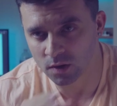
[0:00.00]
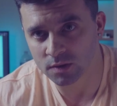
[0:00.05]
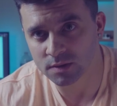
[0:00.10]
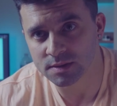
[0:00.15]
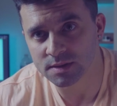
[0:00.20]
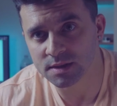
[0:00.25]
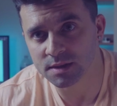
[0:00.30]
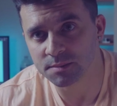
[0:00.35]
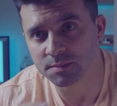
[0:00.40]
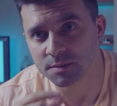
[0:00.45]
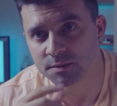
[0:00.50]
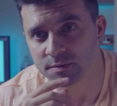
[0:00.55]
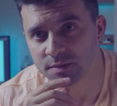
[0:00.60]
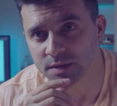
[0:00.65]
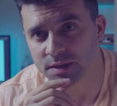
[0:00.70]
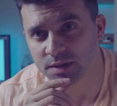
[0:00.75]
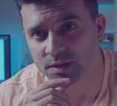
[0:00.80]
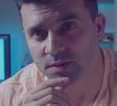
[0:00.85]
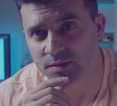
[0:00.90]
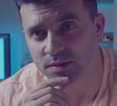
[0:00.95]
concept
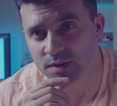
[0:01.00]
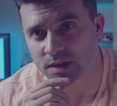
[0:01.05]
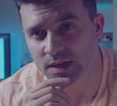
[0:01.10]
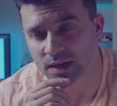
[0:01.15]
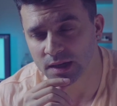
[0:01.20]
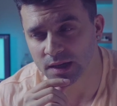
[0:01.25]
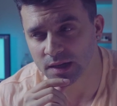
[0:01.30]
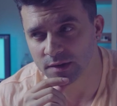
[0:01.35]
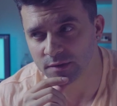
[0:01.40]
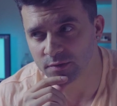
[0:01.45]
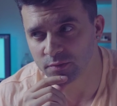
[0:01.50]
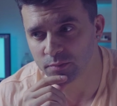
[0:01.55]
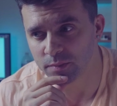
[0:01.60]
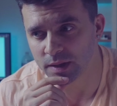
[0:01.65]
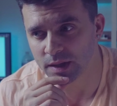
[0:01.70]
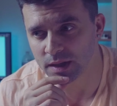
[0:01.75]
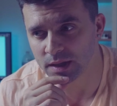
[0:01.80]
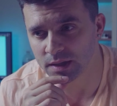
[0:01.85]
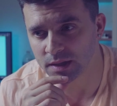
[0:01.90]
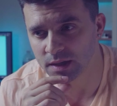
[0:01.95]
video that I have
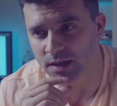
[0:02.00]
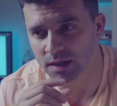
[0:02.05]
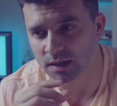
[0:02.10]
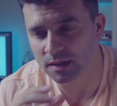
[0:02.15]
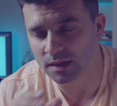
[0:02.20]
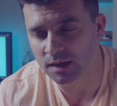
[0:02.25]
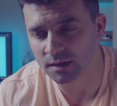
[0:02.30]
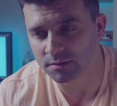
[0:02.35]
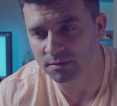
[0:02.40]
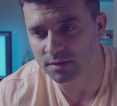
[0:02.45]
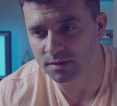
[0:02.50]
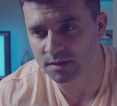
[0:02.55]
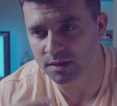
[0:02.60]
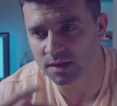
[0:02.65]
made and after